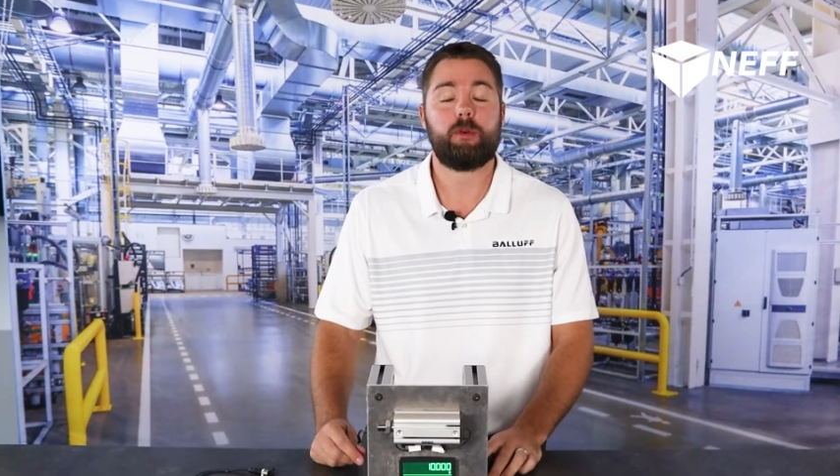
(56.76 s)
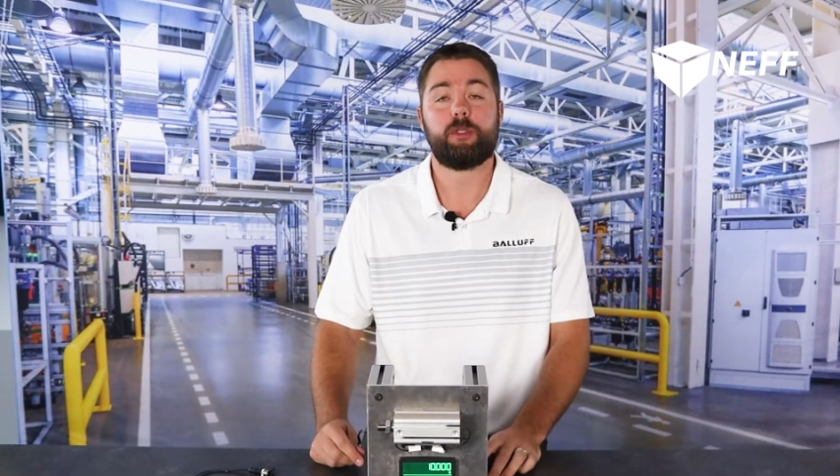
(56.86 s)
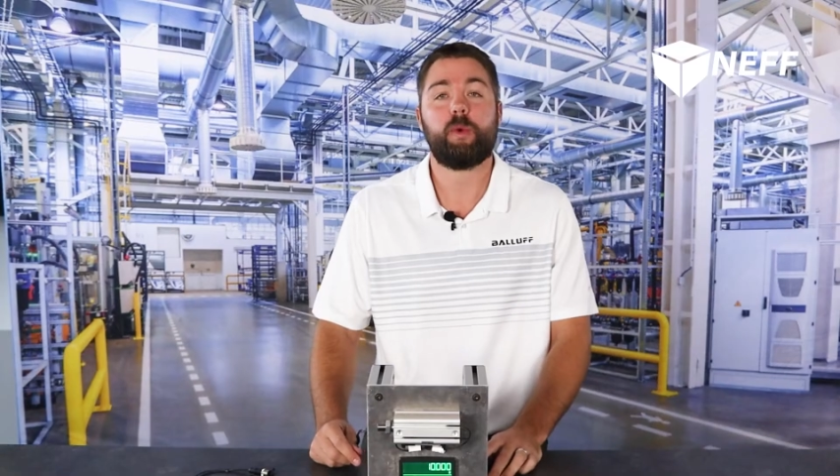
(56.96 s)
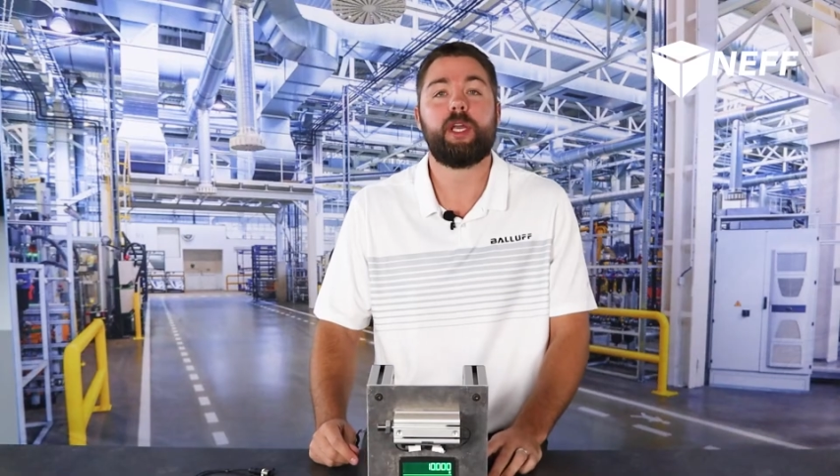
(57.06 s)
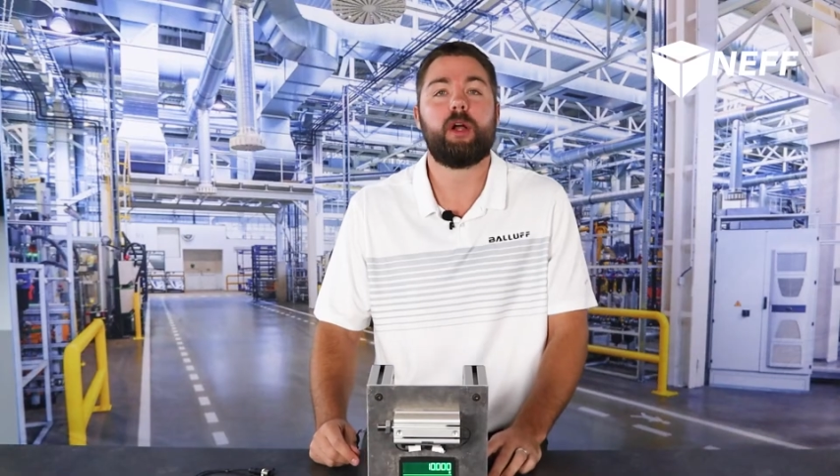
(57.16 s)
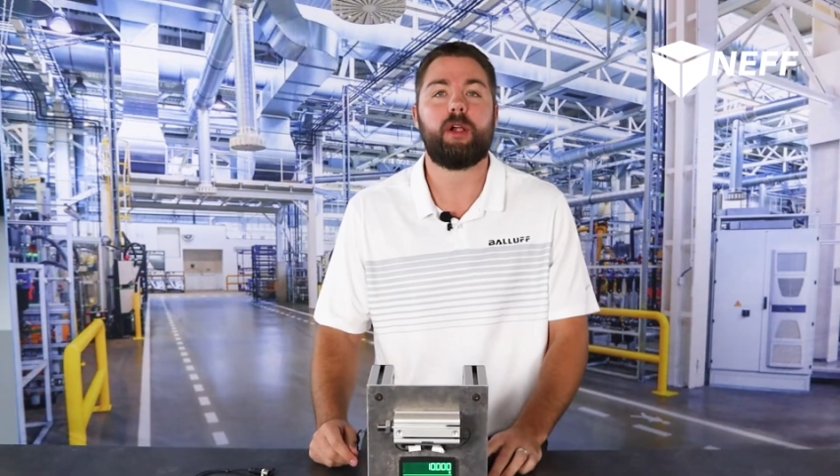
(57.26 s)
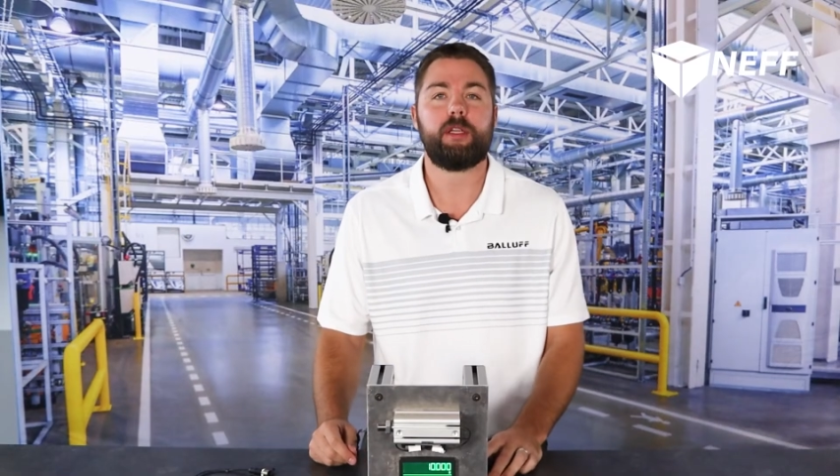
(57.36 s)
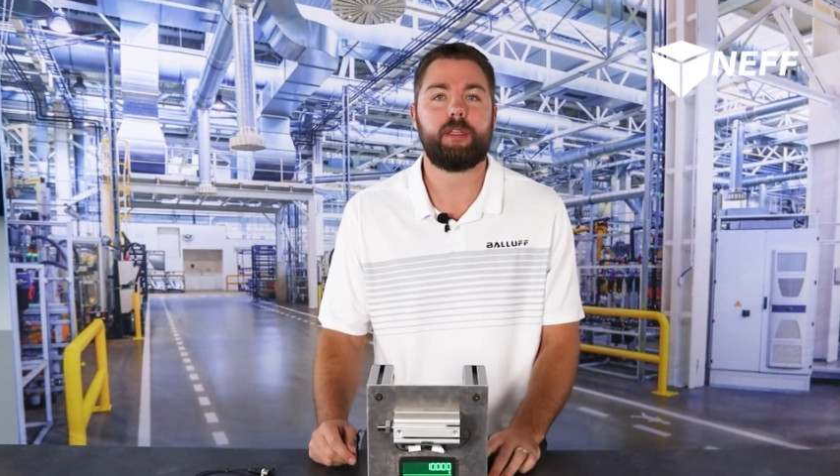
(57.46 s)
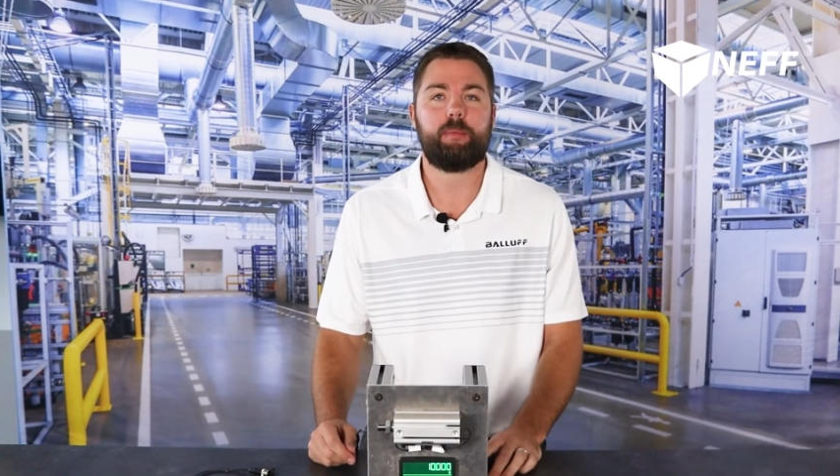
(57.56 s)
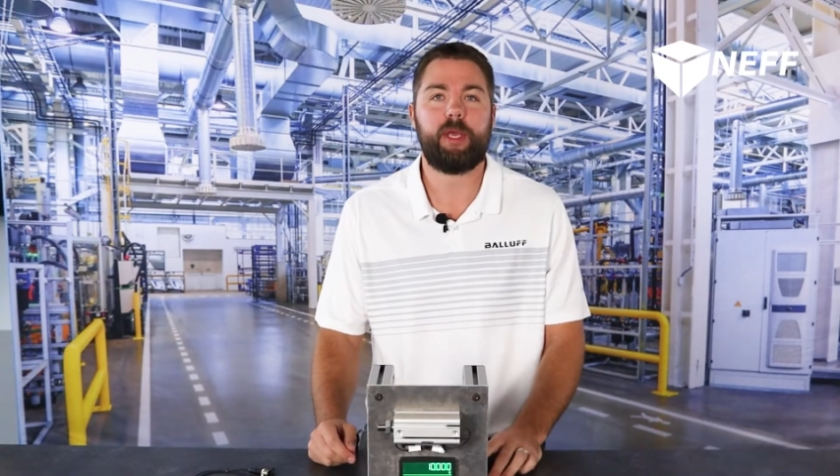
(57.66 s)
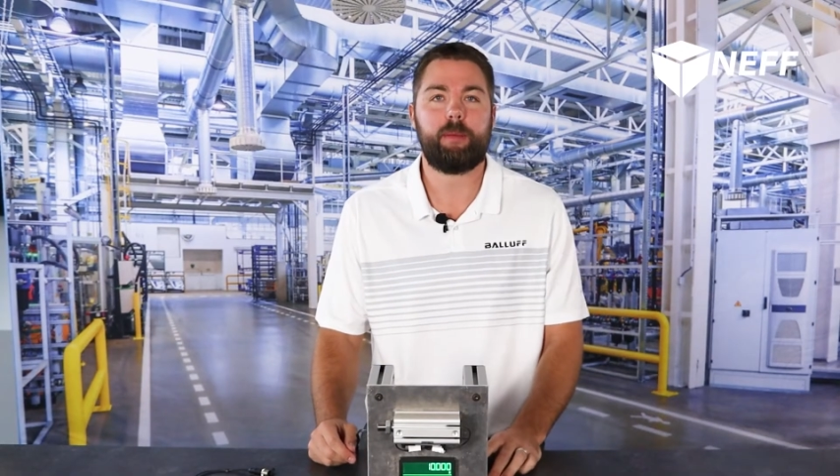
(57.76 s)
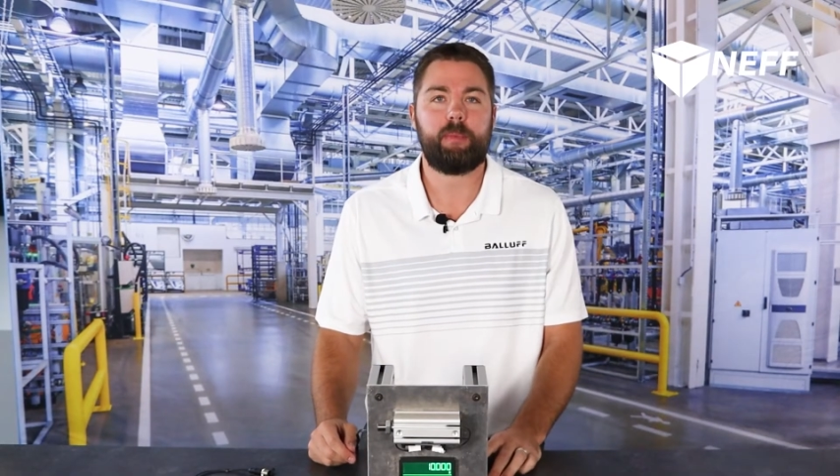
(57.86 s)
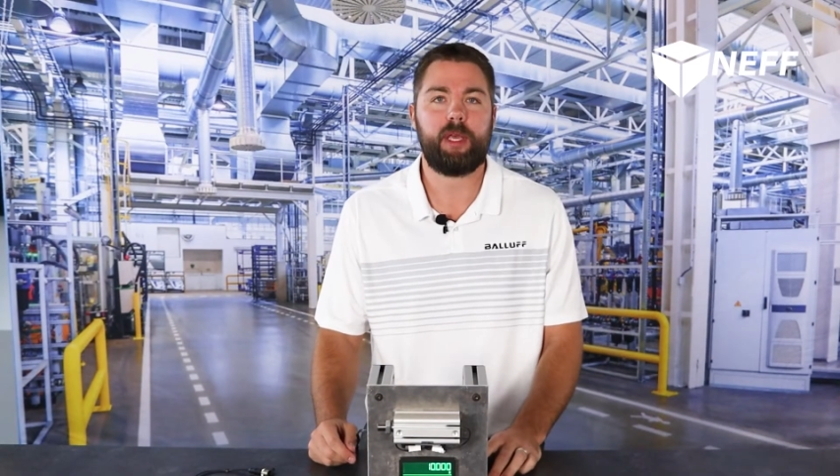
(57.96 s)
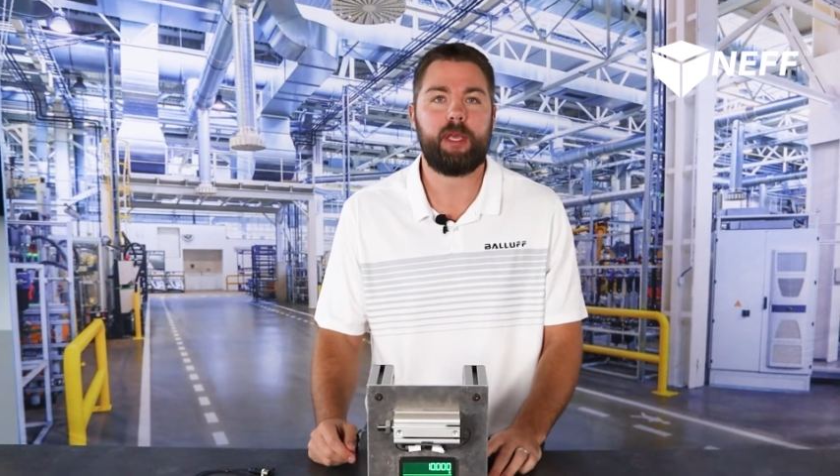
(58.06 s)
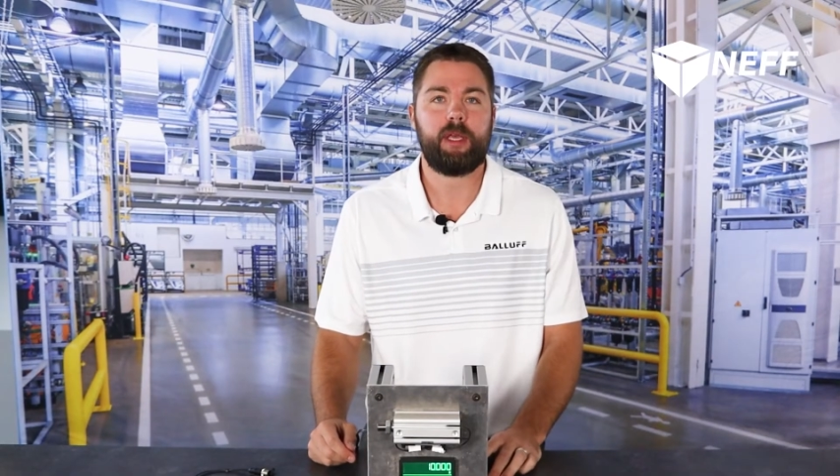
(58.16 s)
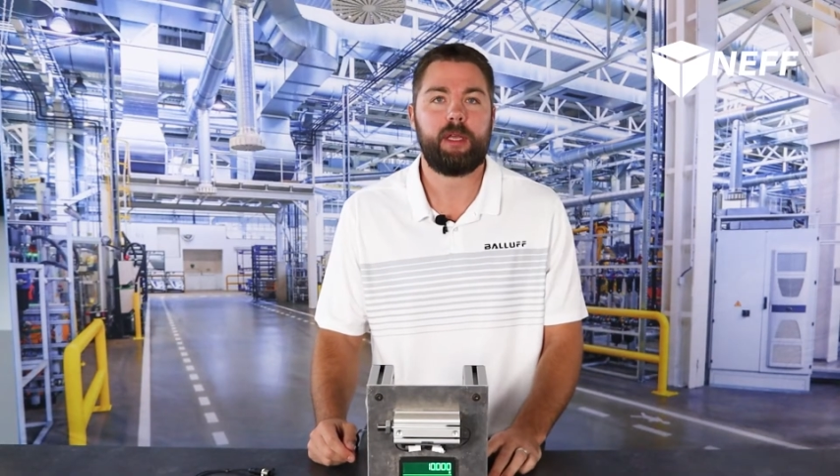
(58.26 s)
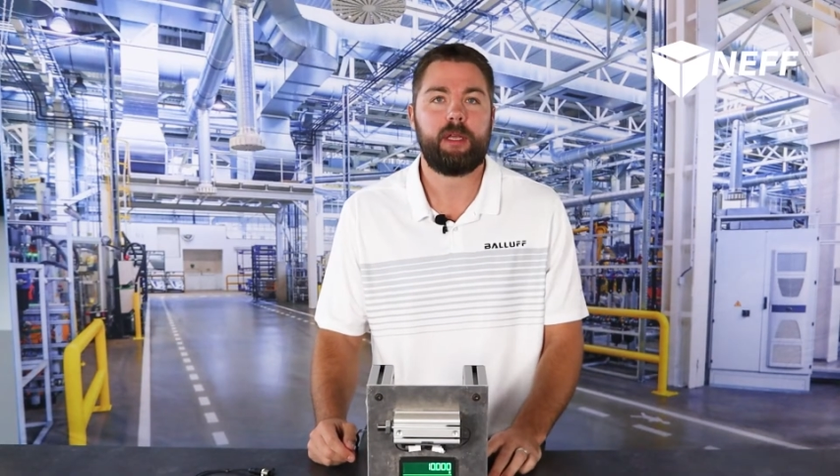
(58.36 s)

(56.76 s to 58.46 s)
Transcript: or as we call it, the BMP.